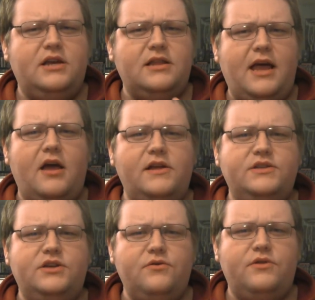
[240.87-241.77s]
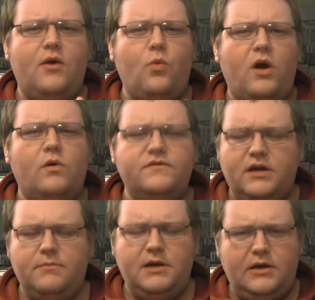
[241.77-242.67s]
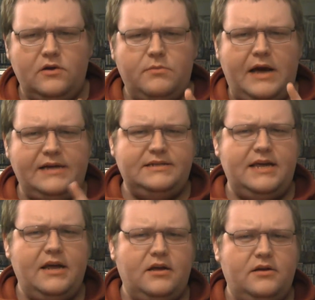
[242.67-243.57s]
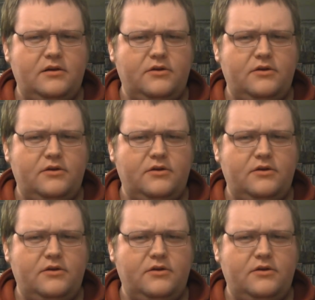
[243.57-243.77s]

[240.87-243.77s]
in The Howling 2 that werewolves can be killed by a stake